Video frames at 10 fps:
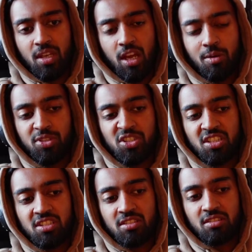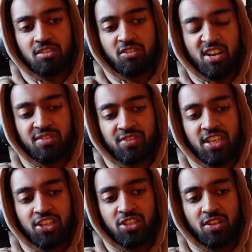How much
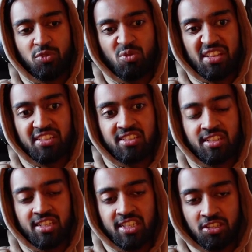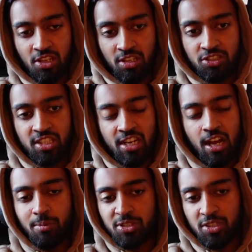gratification have you instantly indulged in, and
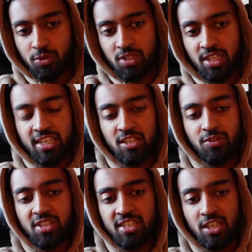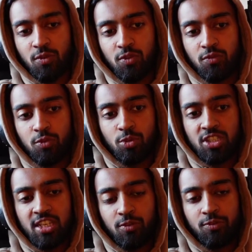how much have you delayed for the sake of your future
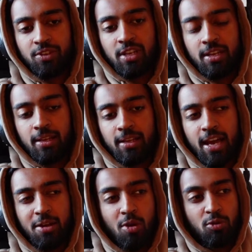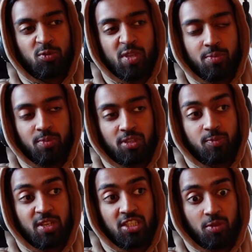self? And most people,
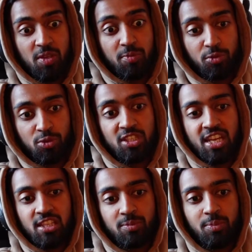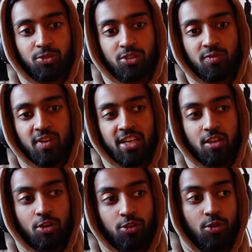especially the people who say this bullshit of
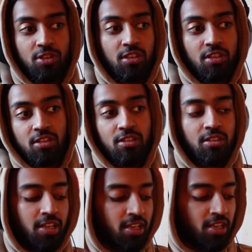like, oh, you know, the